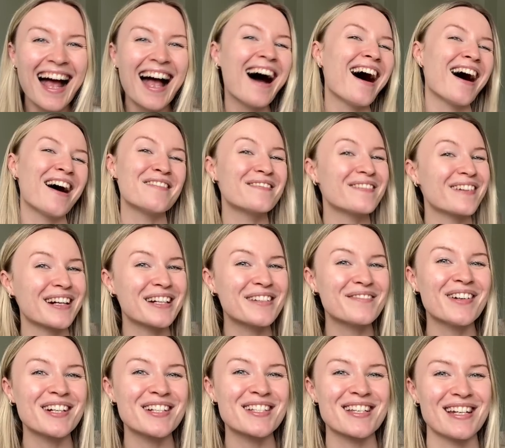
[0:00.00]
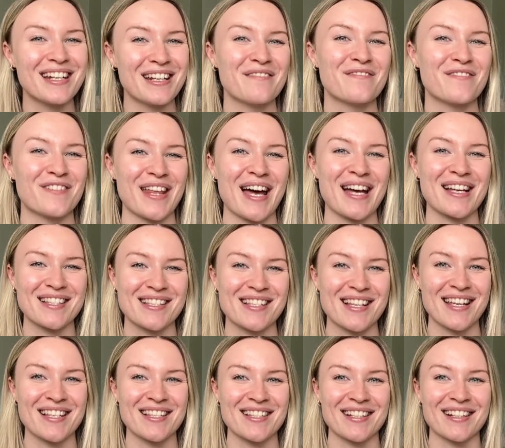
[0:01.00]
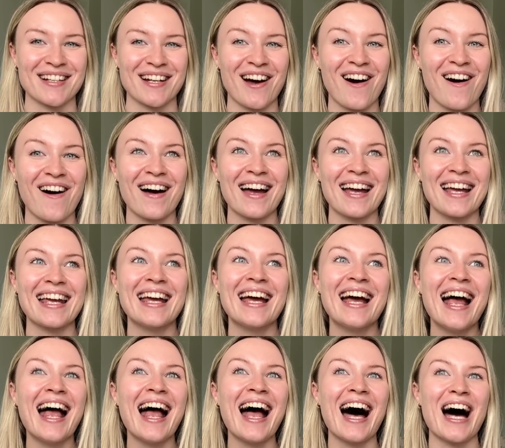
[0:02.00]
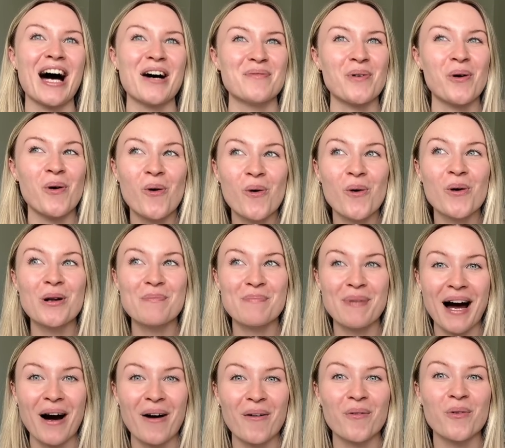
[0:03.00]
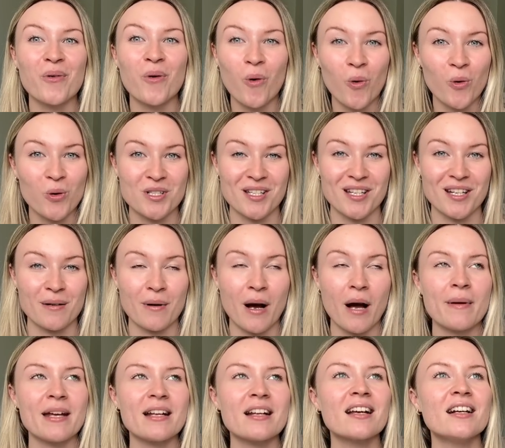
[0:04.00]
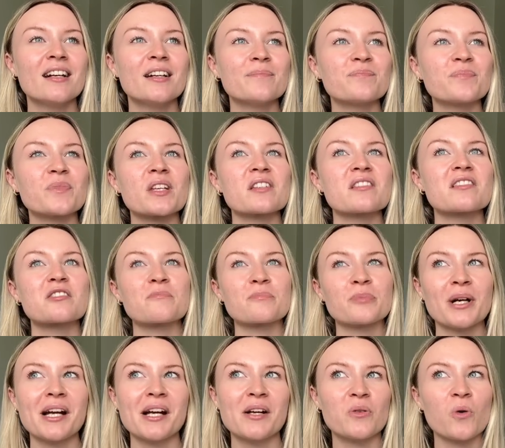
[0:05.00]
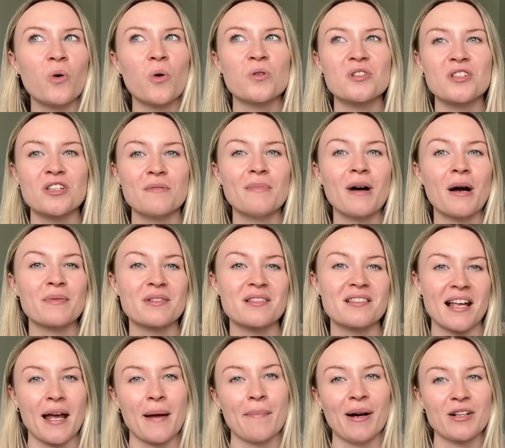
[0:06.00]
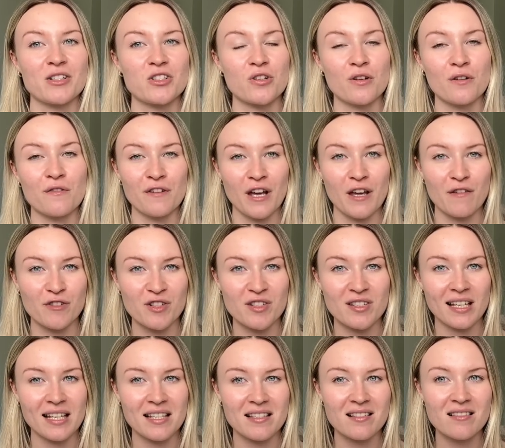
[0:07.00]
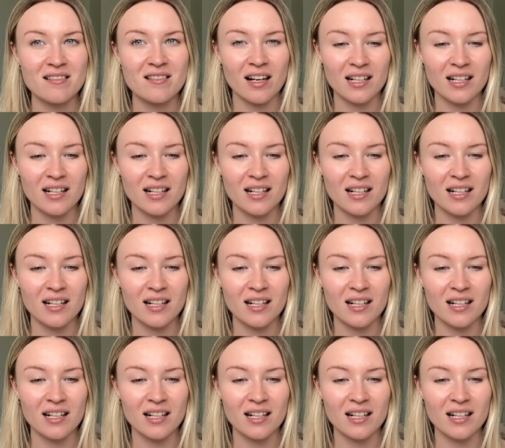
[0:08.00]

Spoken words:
I very much live for that season. I am all about autumn. I mean, spring and autumn, I would say, are my two favourite seasons.